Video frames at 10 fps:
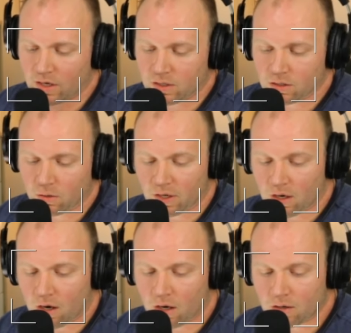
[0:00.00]
showing
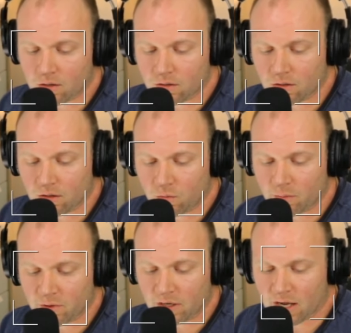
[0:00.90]
honor to the
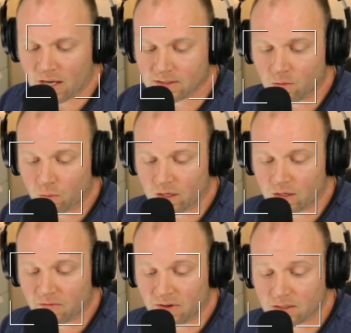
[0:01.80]
woman as the
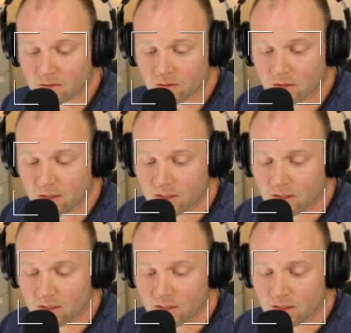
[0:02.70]
weaker vessel,